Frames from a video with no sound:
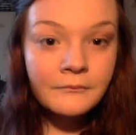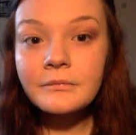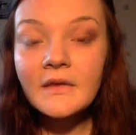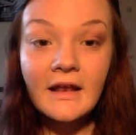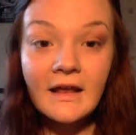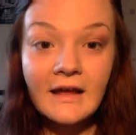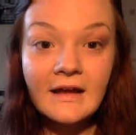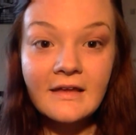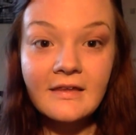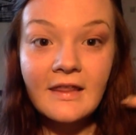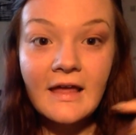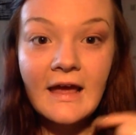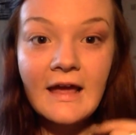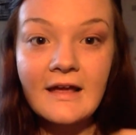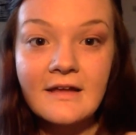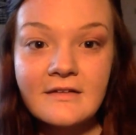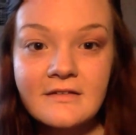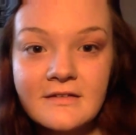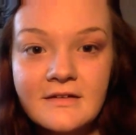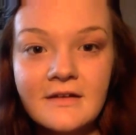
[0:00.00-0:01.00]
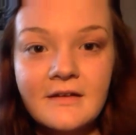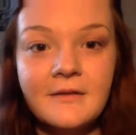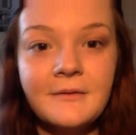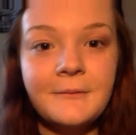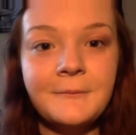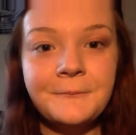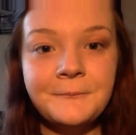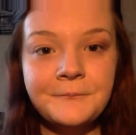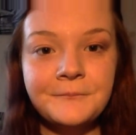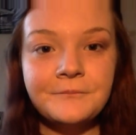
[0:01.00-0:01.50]
Like that.
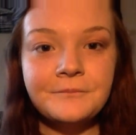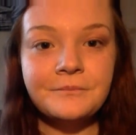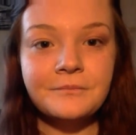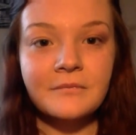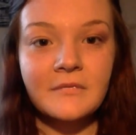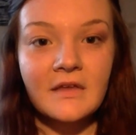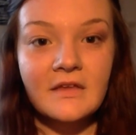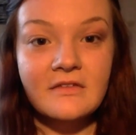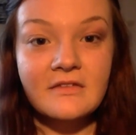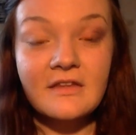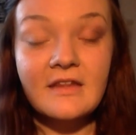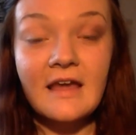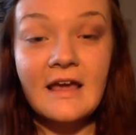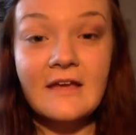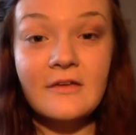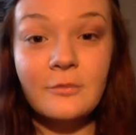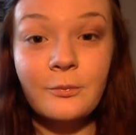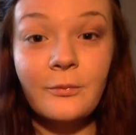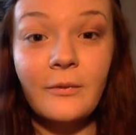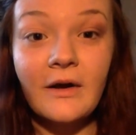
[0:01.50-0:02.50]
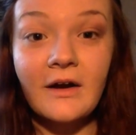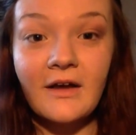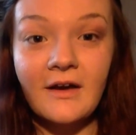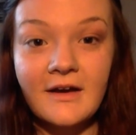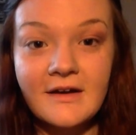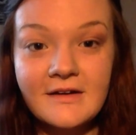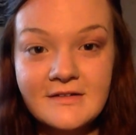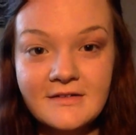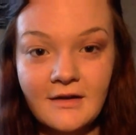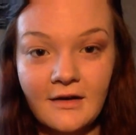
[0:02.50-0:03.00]
So that is one
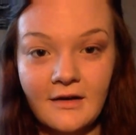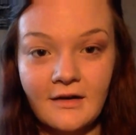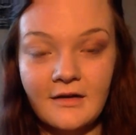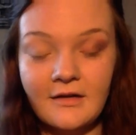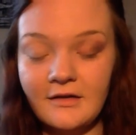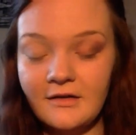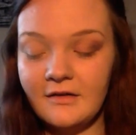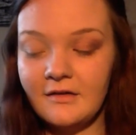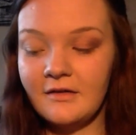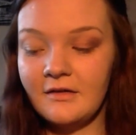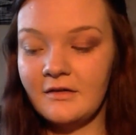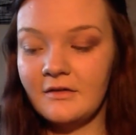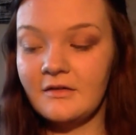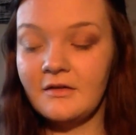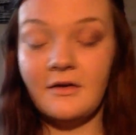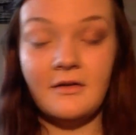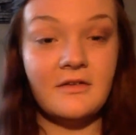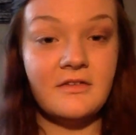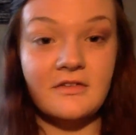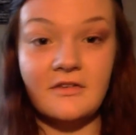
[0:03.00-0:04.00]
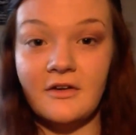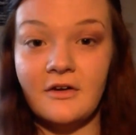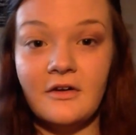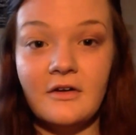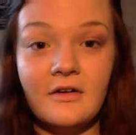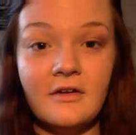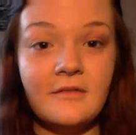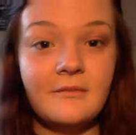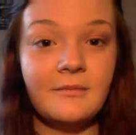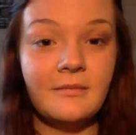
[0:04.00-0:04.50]
eye done. No, it's
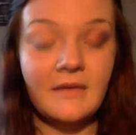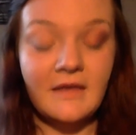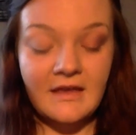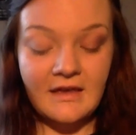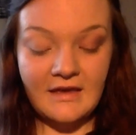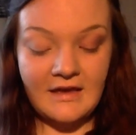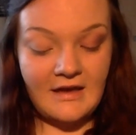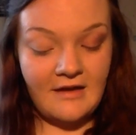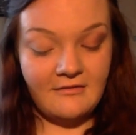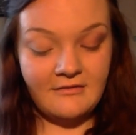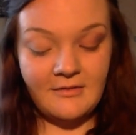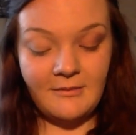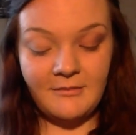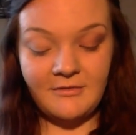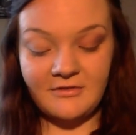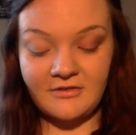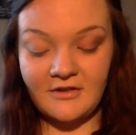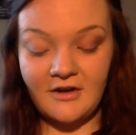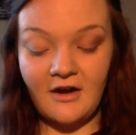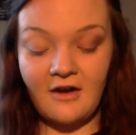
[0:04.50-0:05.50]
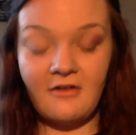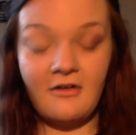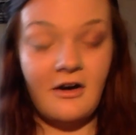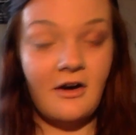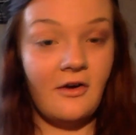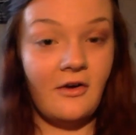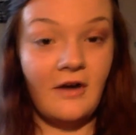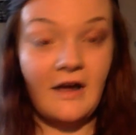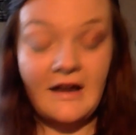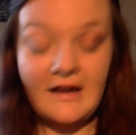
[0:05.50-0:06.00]
not. I haven't done mascara
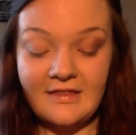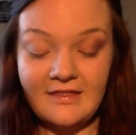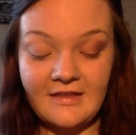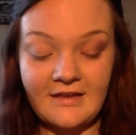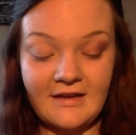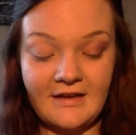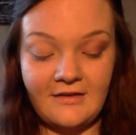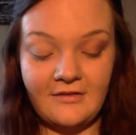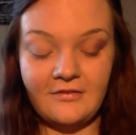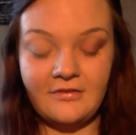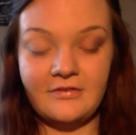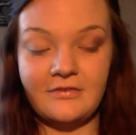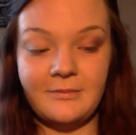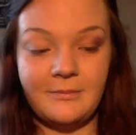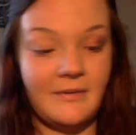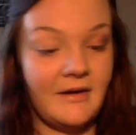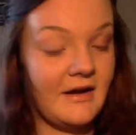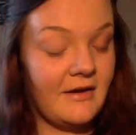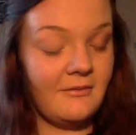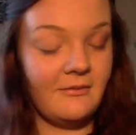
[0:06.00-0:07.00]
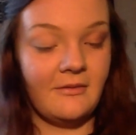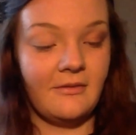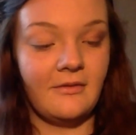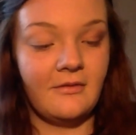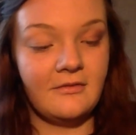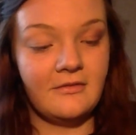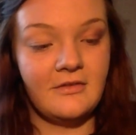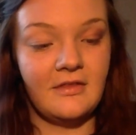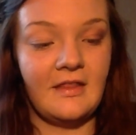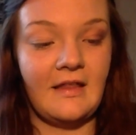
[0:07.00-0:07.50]
or anything else, but I will
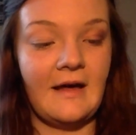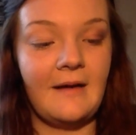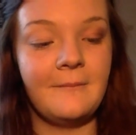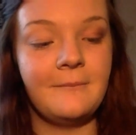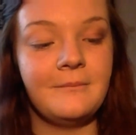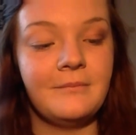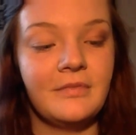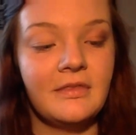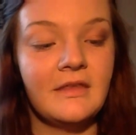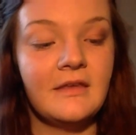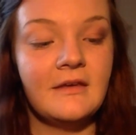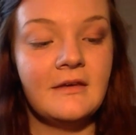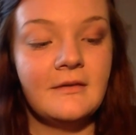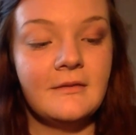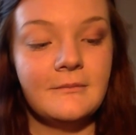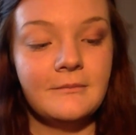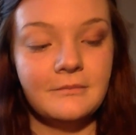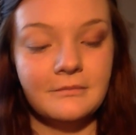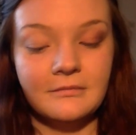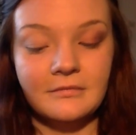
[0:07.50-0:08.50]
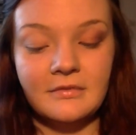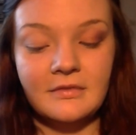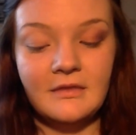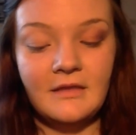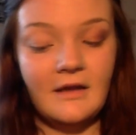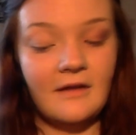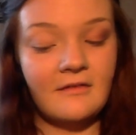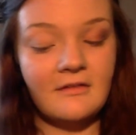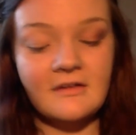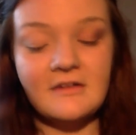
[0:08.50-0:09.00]
do that.
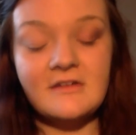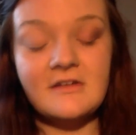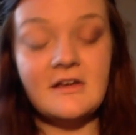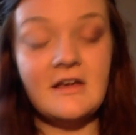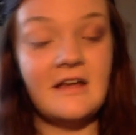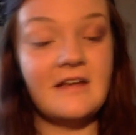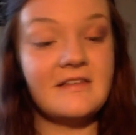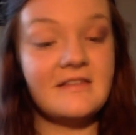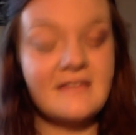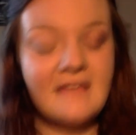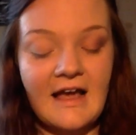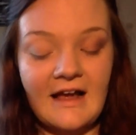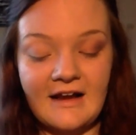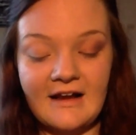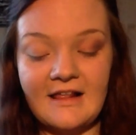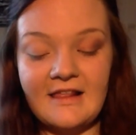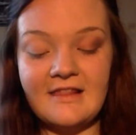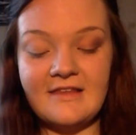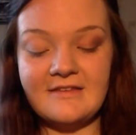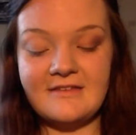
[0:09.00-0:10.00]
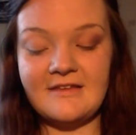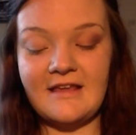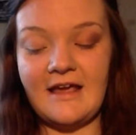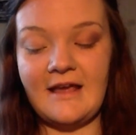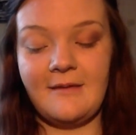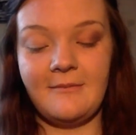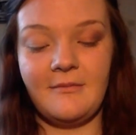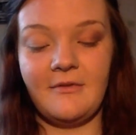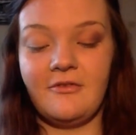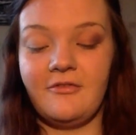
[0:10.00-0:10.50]
I'm going to do exactly the
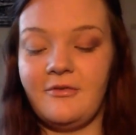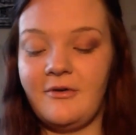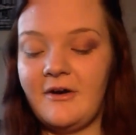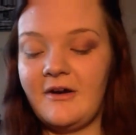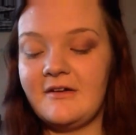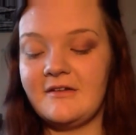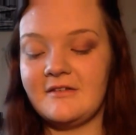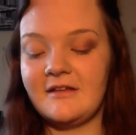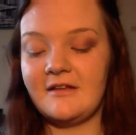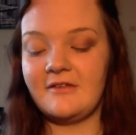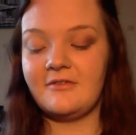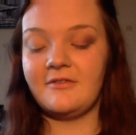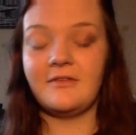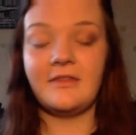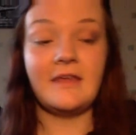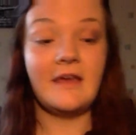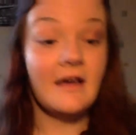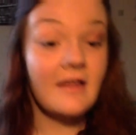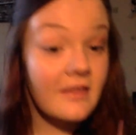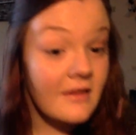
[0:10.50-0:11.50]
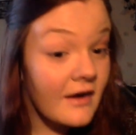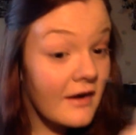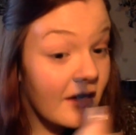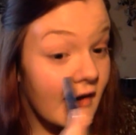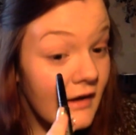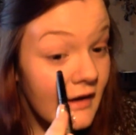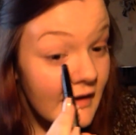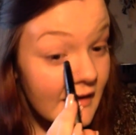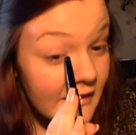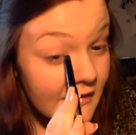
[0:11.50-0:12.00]
same process for the other
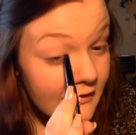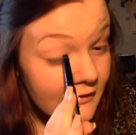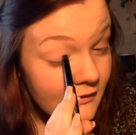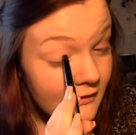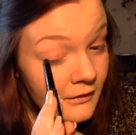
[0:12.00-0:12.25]
eye.